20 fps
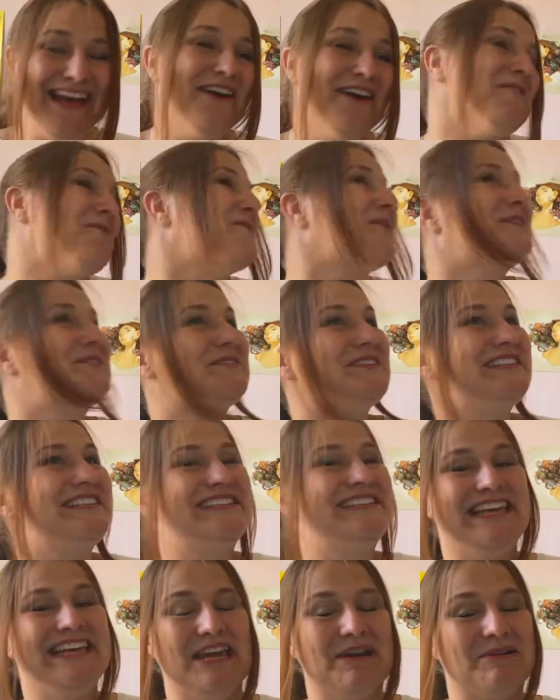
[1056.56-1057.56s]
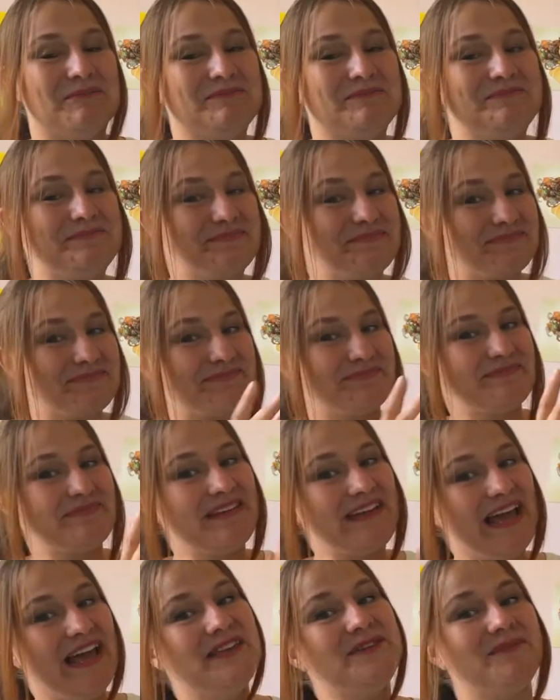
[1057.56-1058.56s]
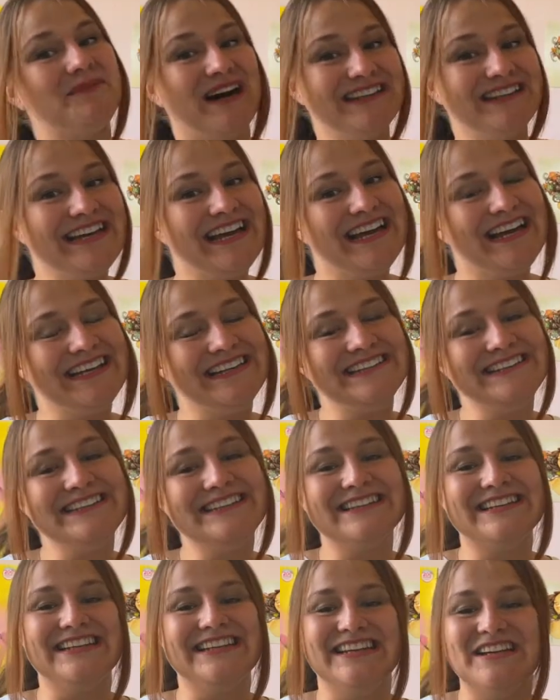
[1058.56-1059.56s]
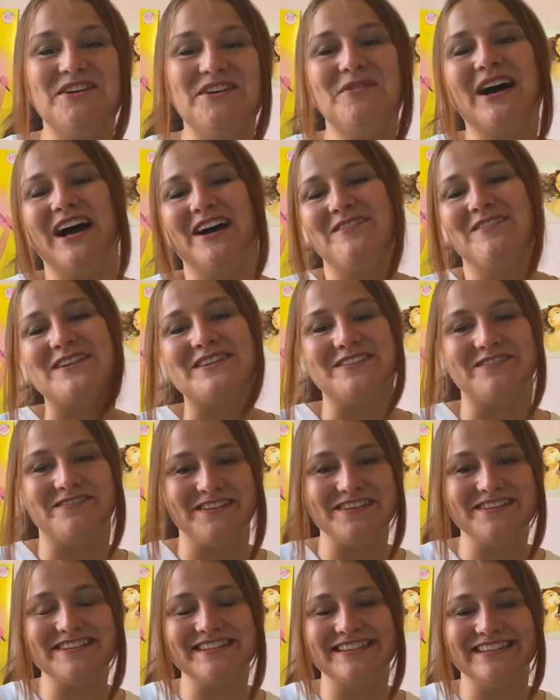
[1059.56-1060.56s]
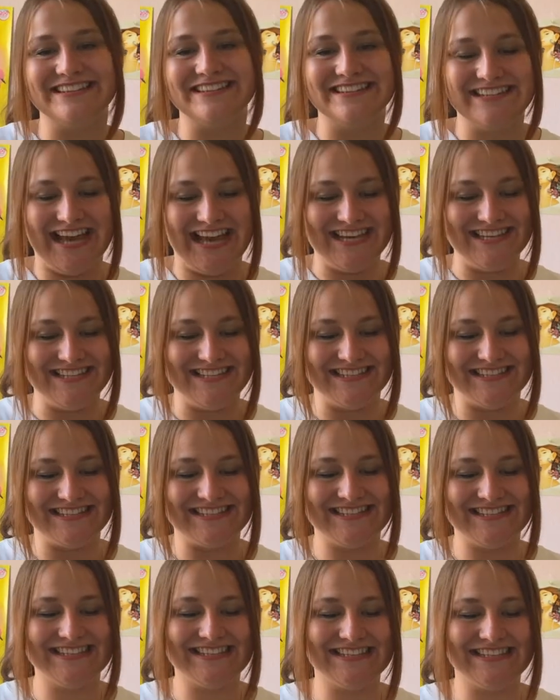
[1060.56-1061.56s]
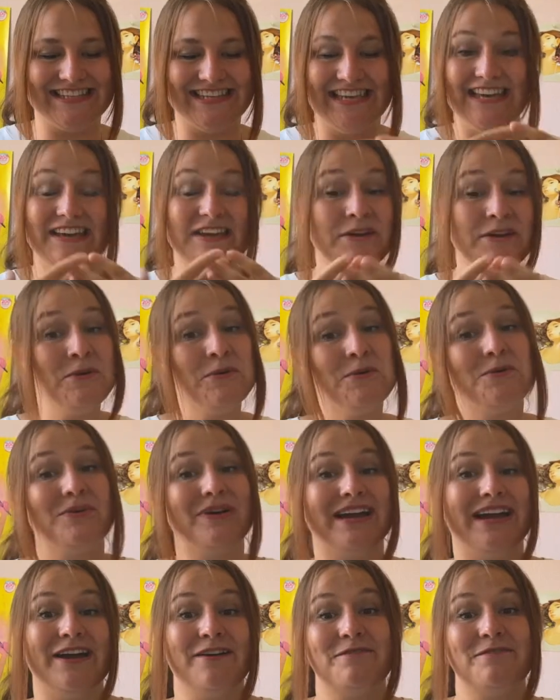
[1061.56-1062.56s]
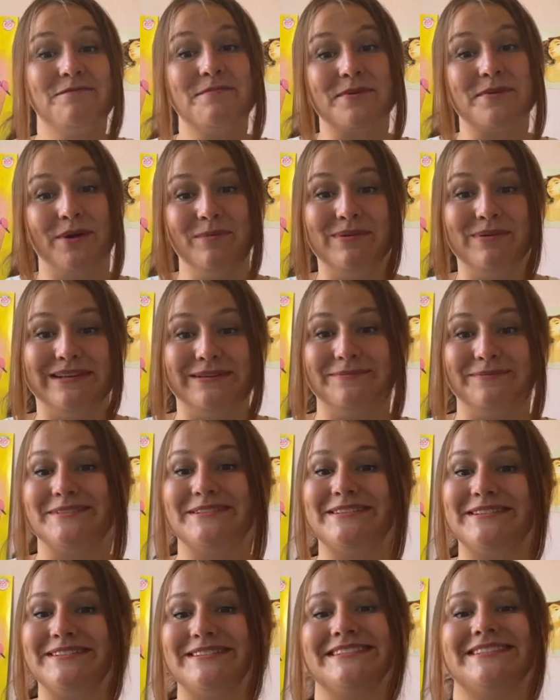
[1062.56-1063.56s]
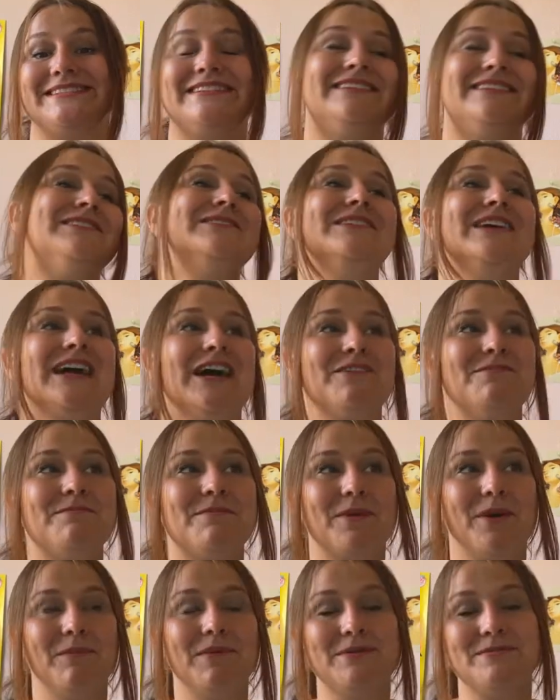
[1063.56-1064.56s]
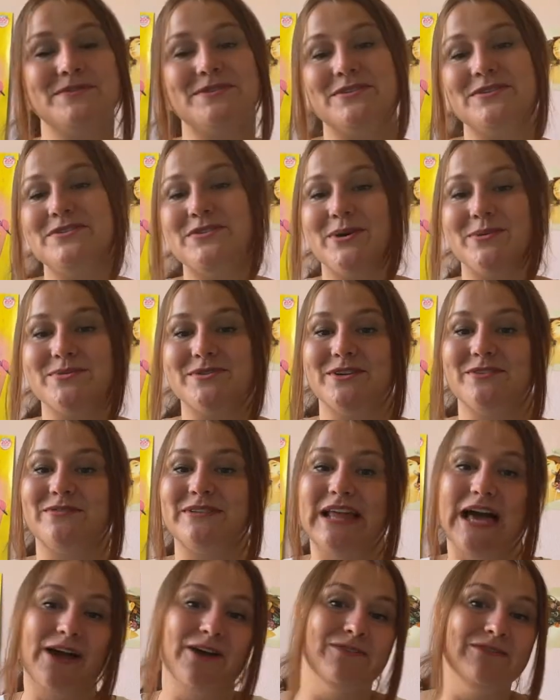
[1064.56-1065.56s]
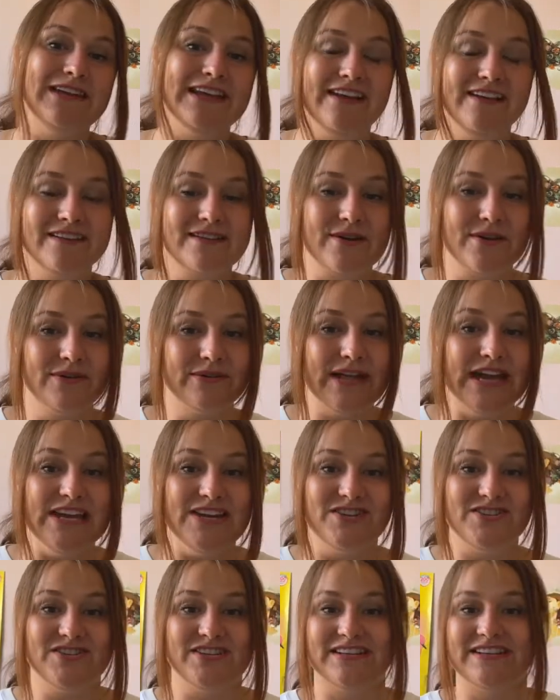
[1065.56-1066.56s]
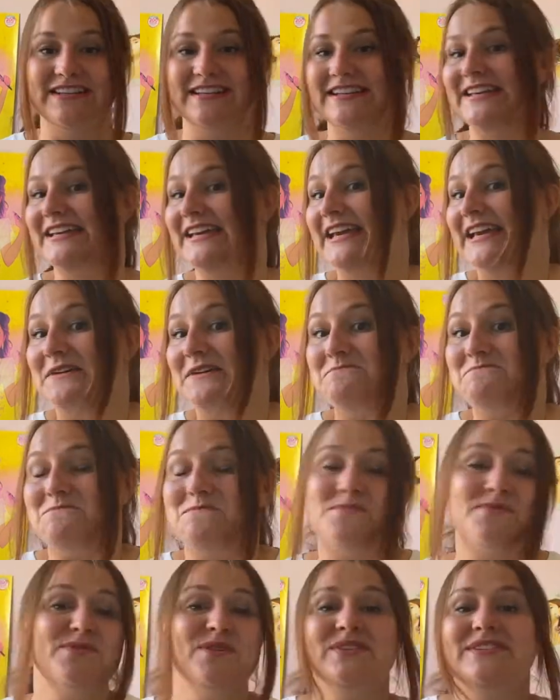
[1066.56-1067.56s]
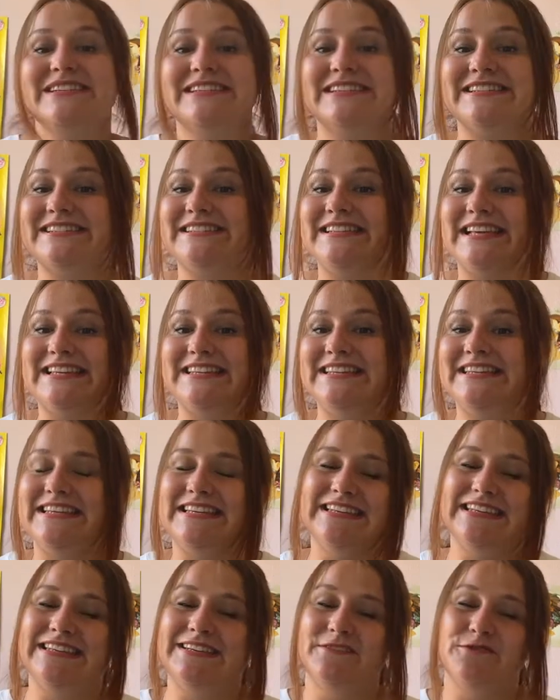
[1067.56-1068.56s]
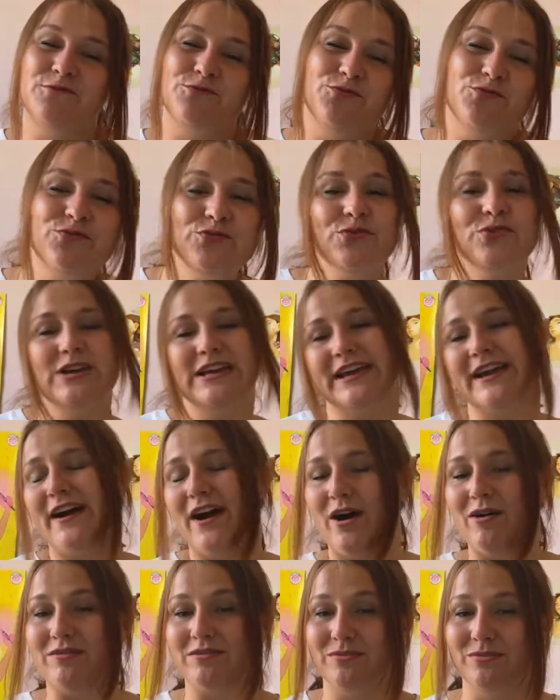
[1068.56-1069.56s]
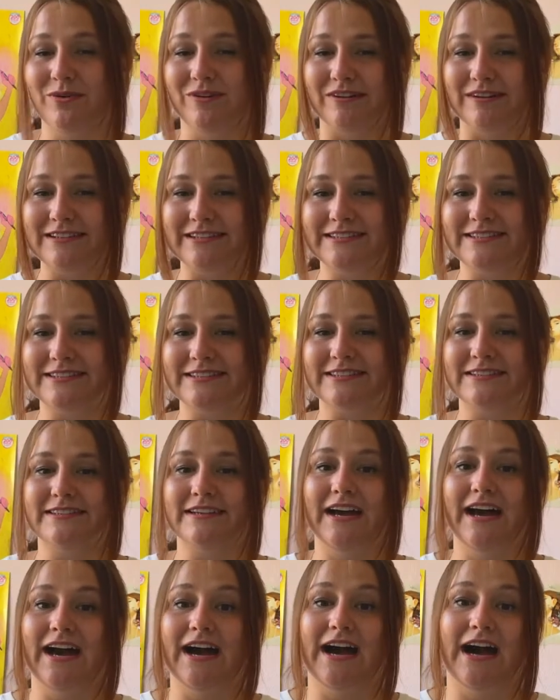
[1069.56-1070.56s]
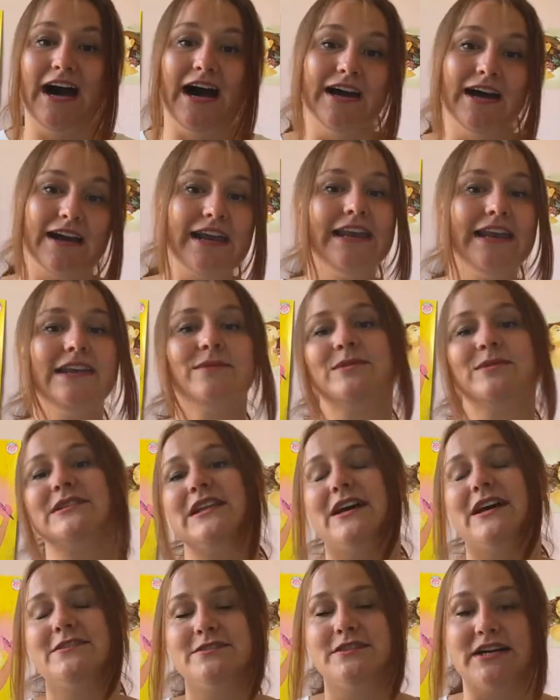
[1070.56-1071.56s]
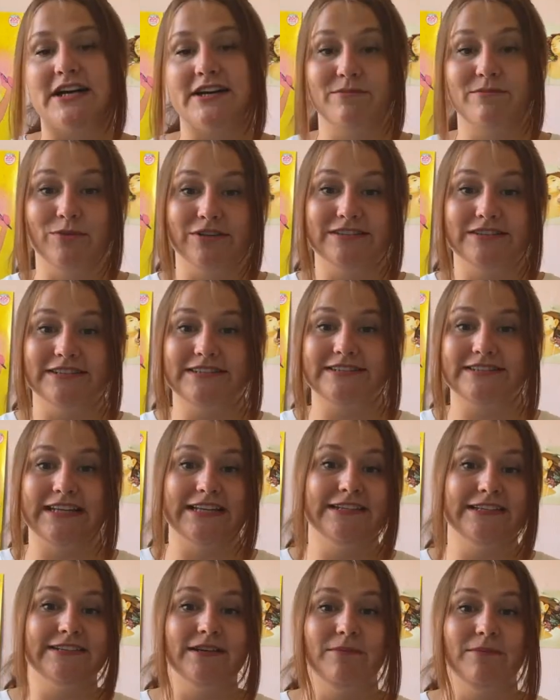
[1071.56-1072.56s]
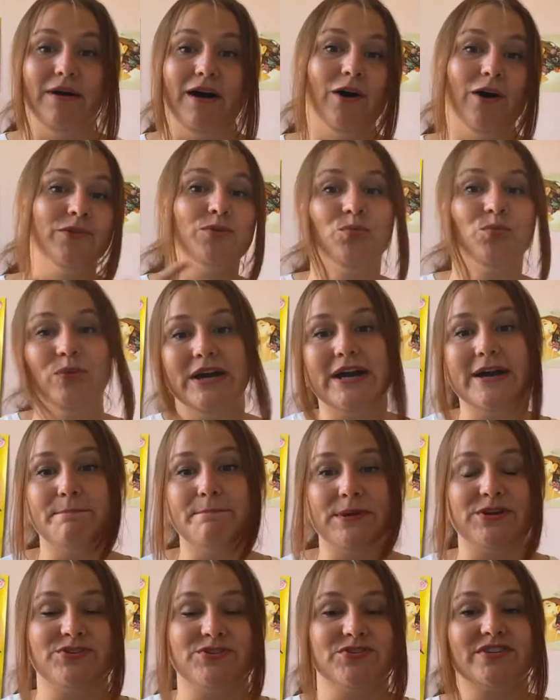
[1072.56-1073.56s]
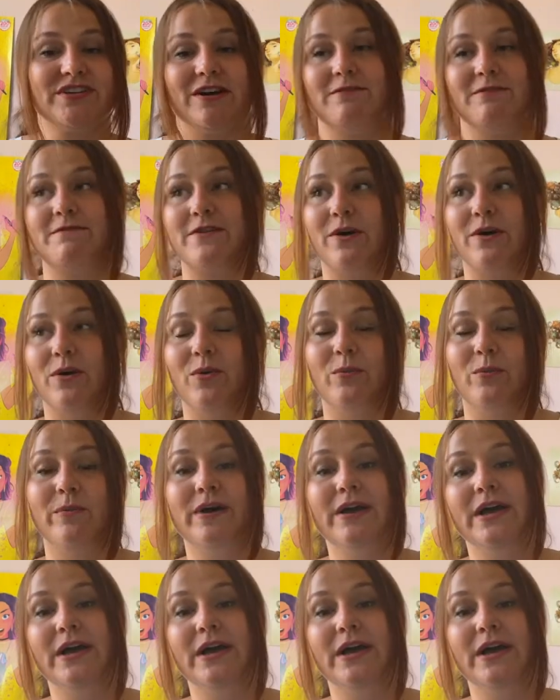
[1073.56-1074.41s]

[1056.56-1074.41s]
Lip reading: what we see. At one hand, we have artificial intelligence. We have problems. We have problems in terms of lack of legal regulation, not understanding fully how it works. I really would love to have more understanding about where pictures come from,